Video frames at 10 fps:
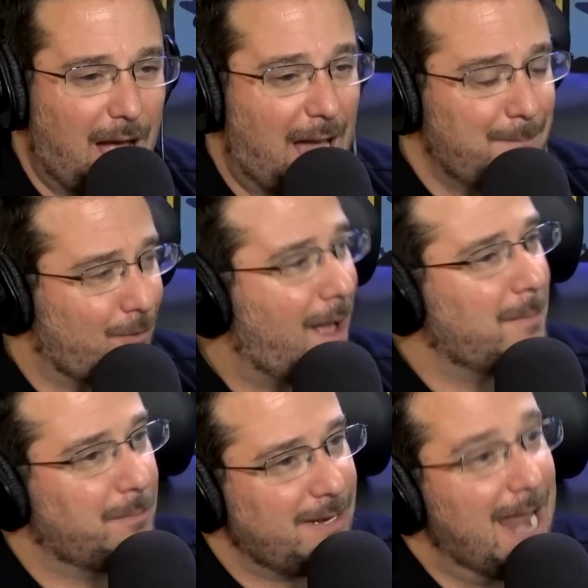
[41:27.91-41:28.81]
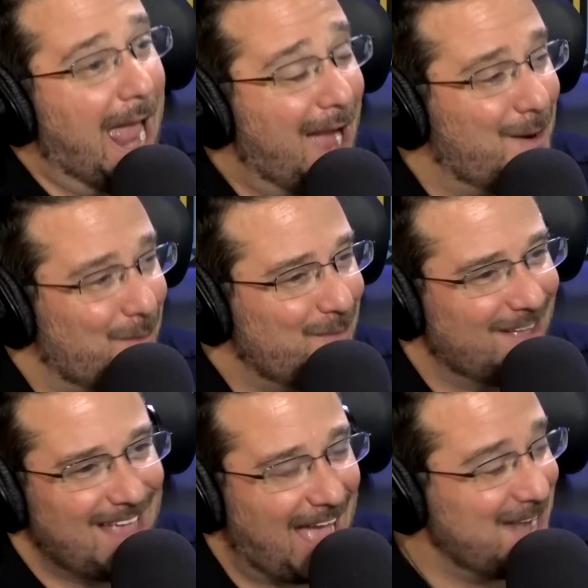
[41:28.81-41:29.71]
I probably now,
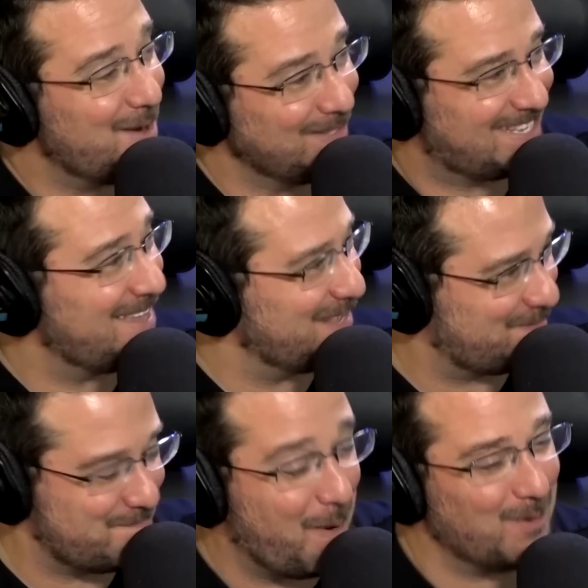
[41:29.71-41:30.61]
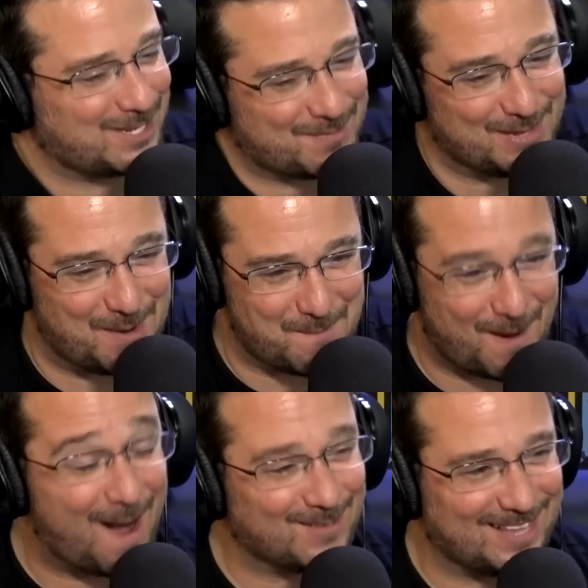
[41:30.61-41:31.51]
I don't say this boastfully or
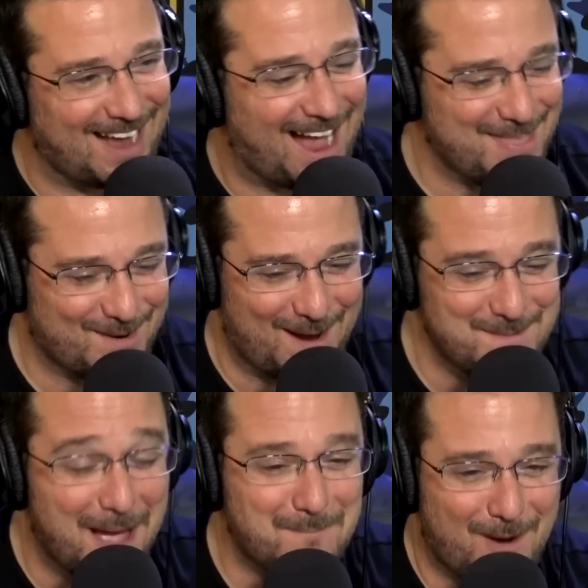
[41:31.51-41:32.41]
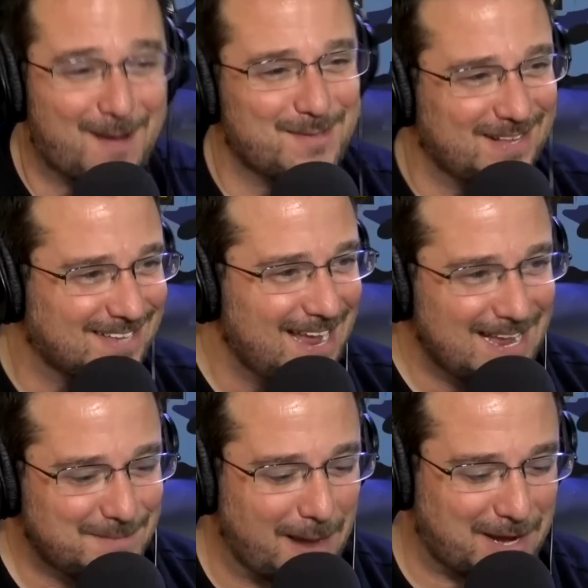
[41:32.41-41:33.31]
proudly either. I'm not proud of this.
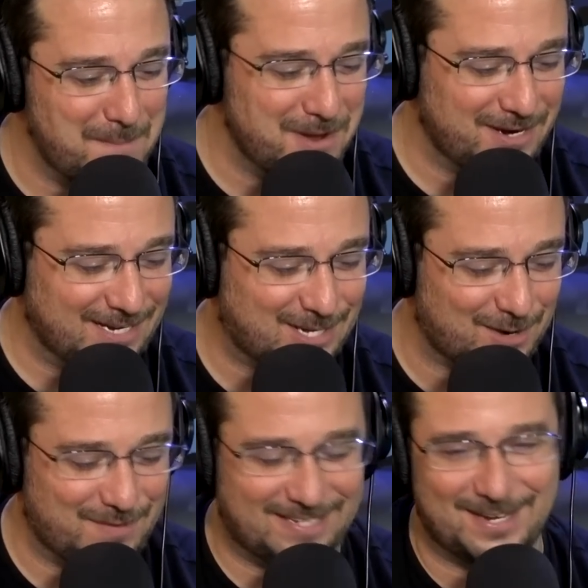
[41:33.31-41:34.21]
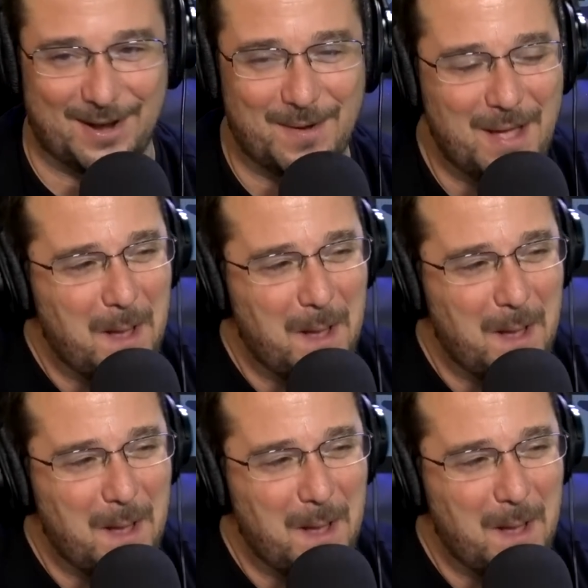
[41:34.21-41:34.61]
It's my community service, you know.